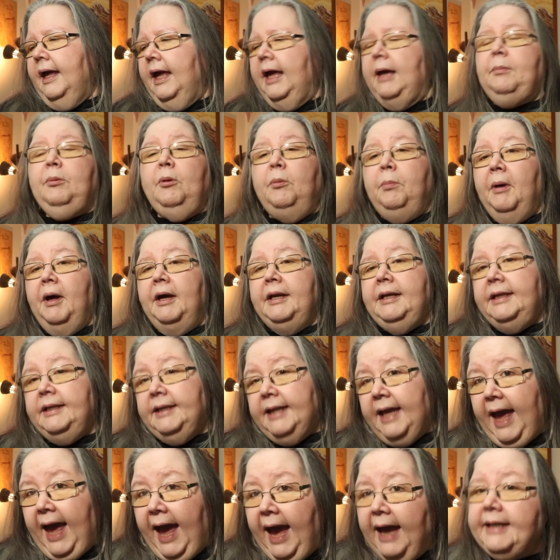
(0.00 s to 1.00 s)

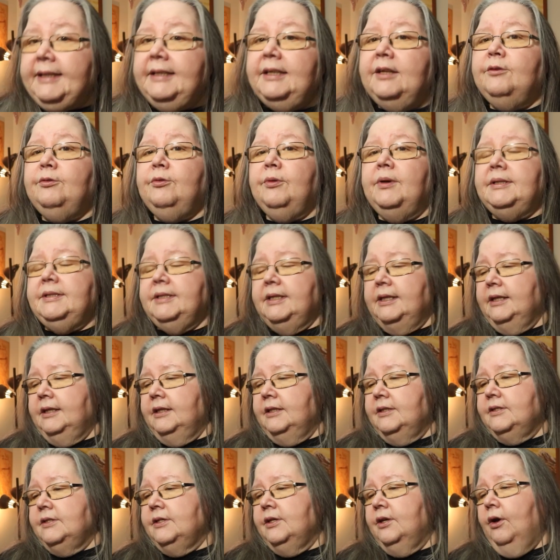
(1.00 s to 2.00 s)
able-bodied active
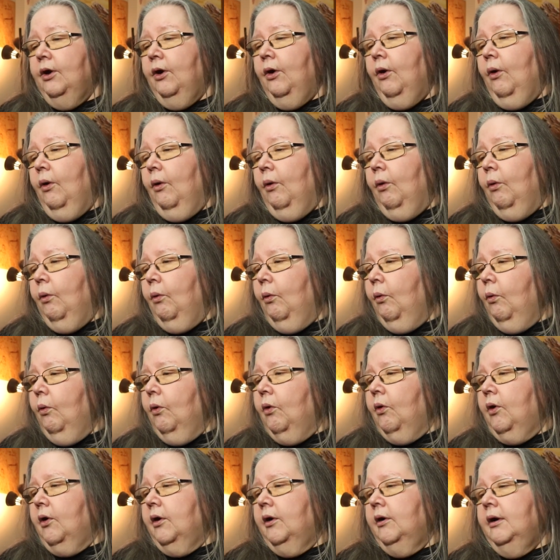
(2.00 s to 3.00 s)
residents,
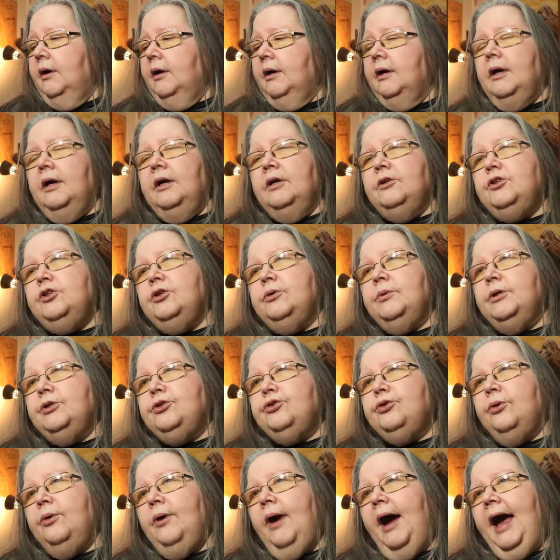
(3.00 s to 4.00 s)
or to
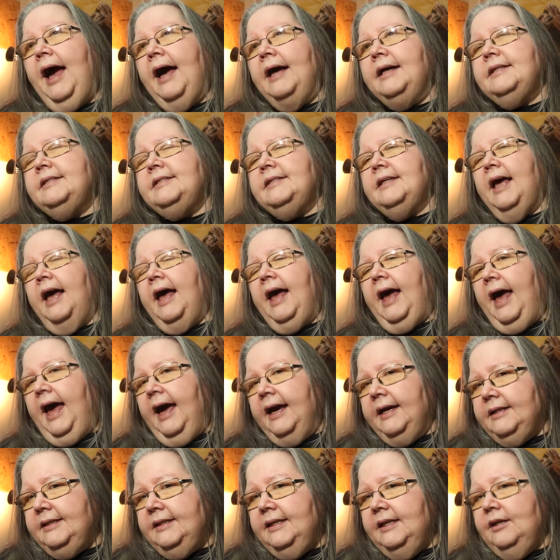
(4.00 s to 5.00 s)
attract
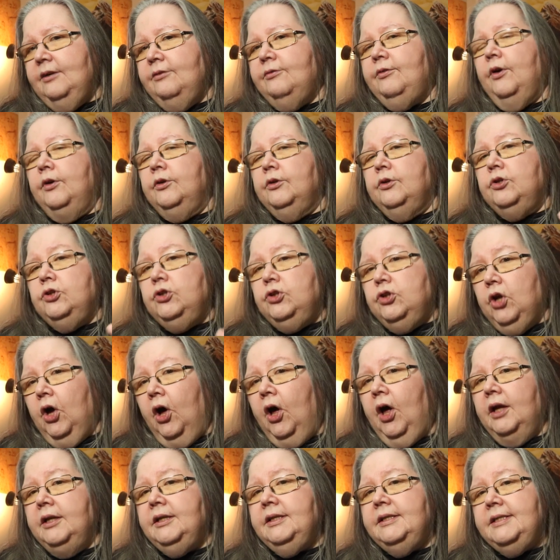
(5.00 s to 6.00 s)
active
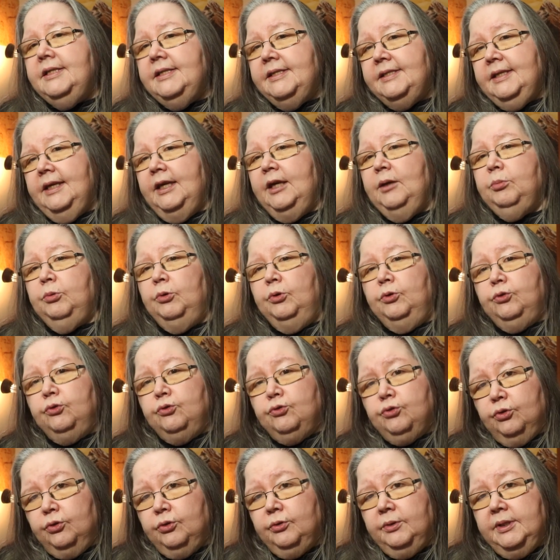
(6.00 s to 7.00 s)
non-disabled
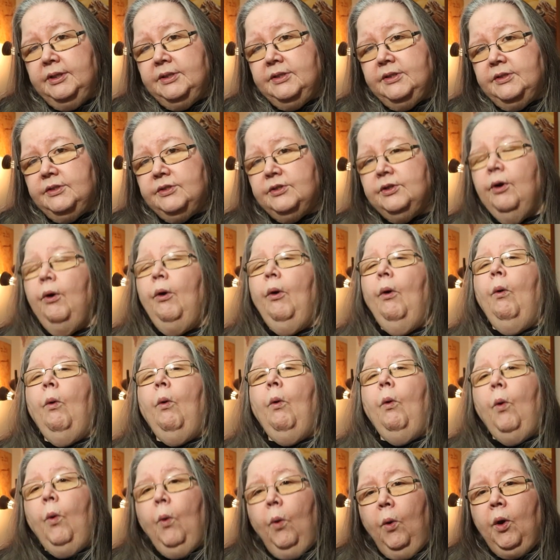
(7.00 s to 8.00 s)
tourists
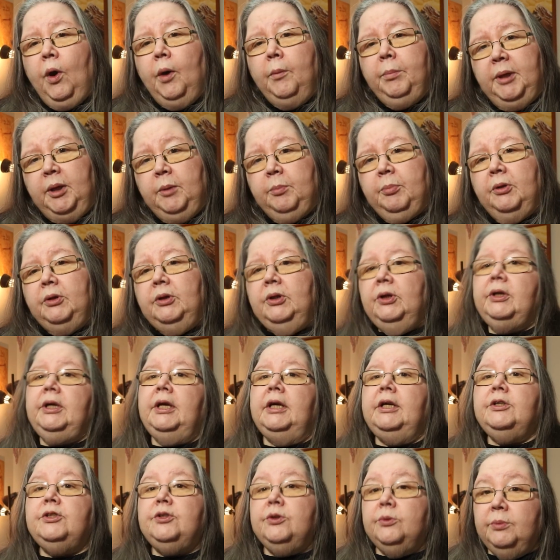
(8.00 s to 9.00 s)
or people
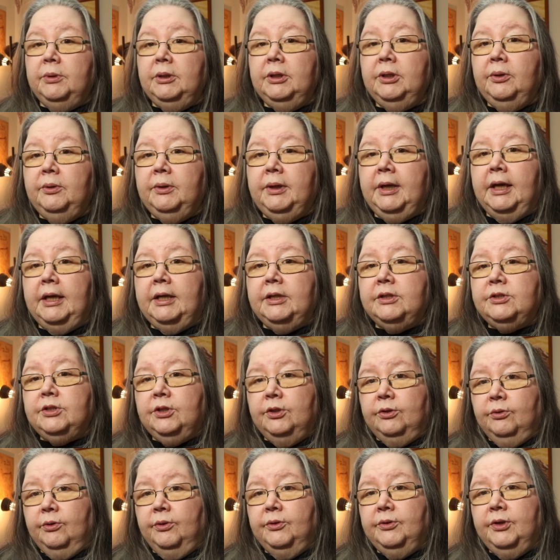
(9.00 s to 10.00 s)
looking to relocate
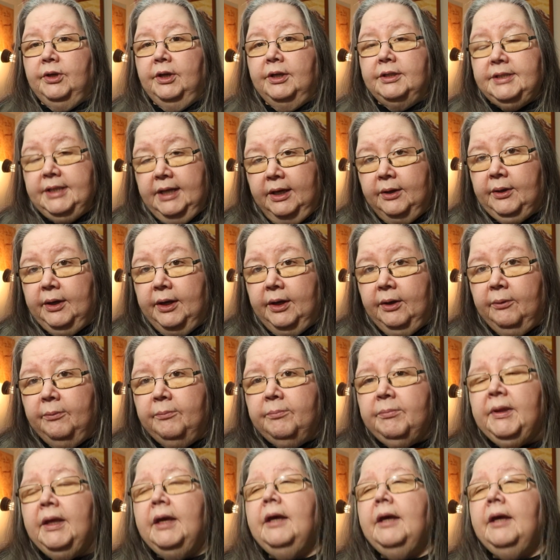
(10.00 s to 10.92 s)
to Northern Ontario.